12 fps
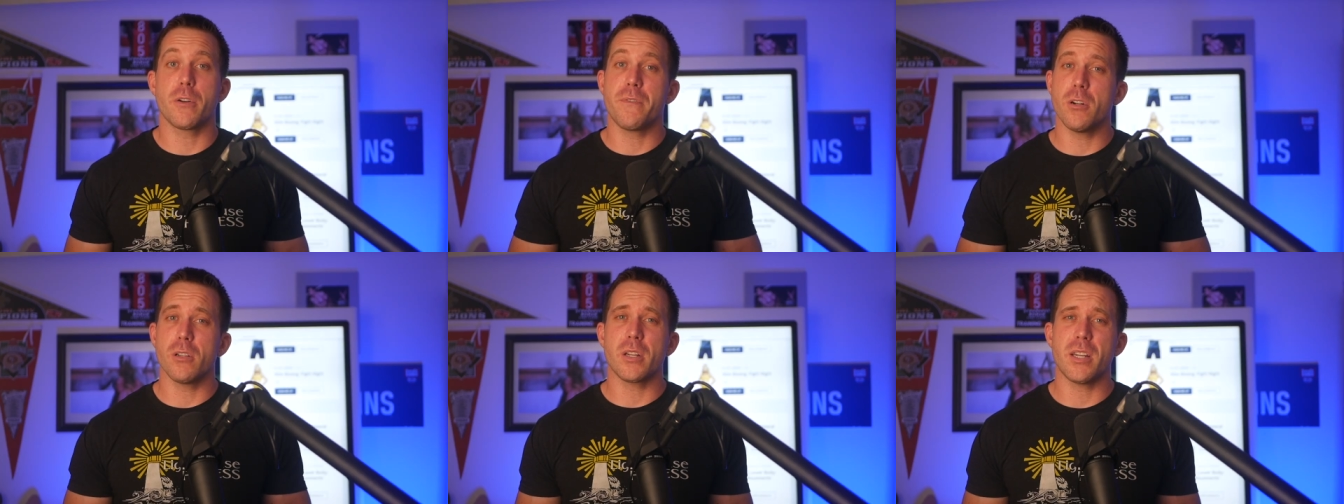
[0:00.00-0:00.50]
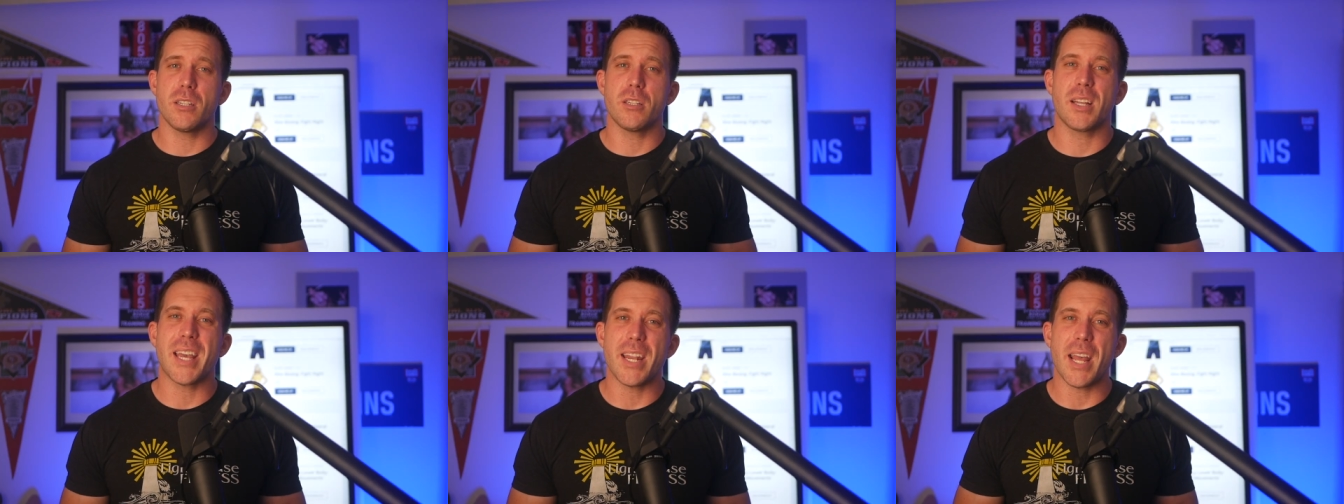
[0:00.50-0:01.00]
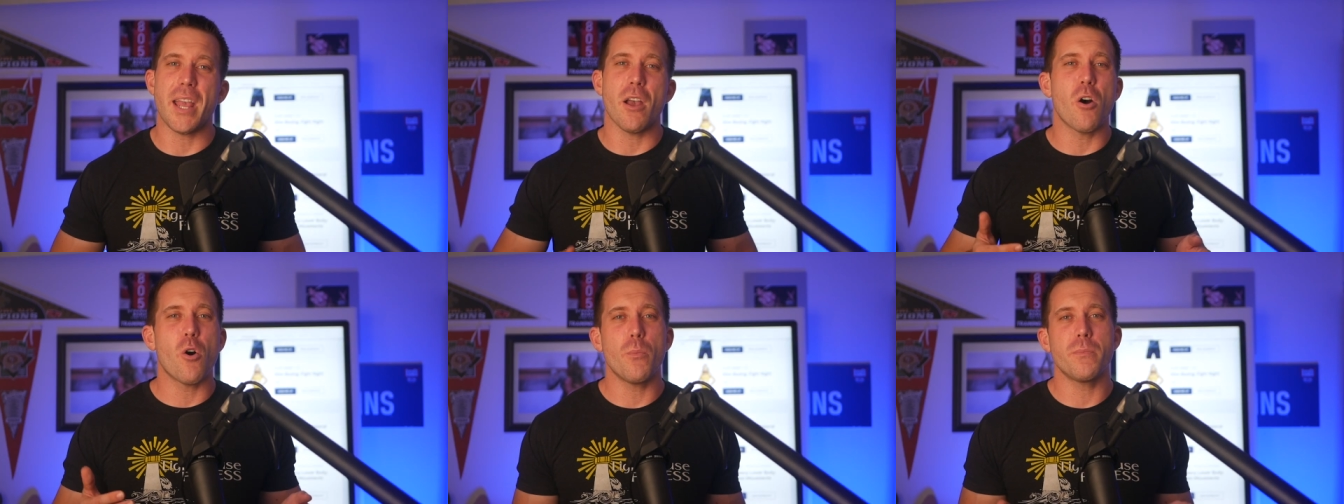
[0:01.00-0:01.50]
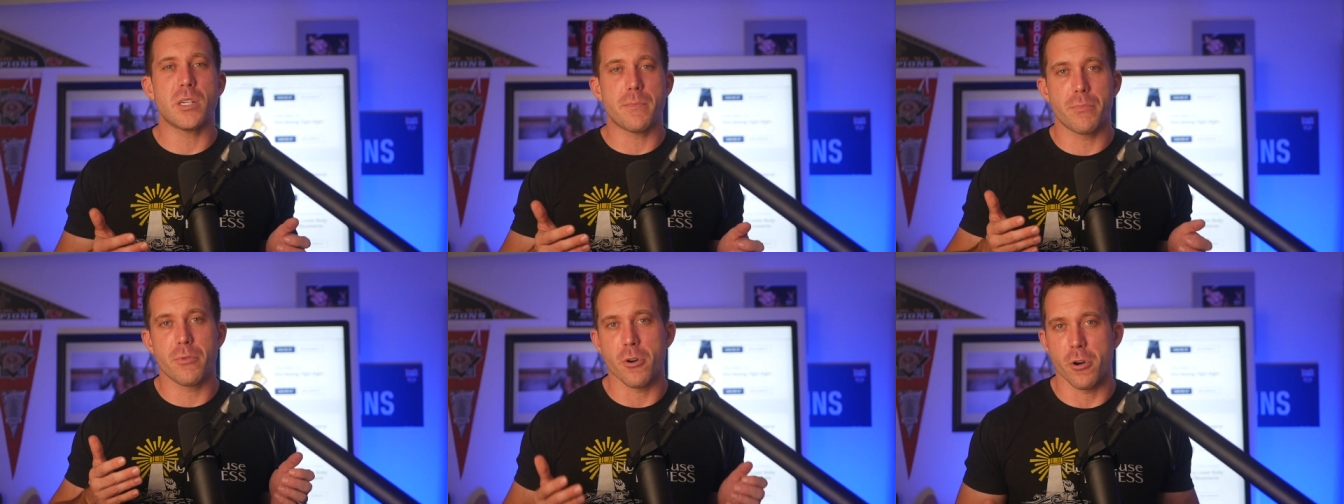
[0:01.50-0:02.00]
if you're looking to get a home gym
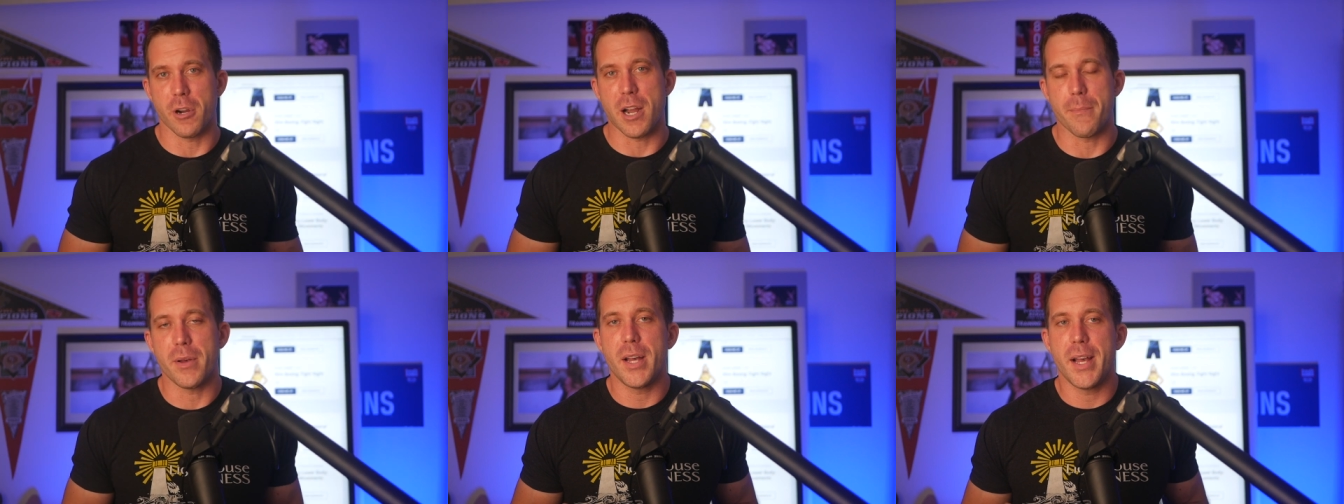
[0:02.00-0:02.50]
program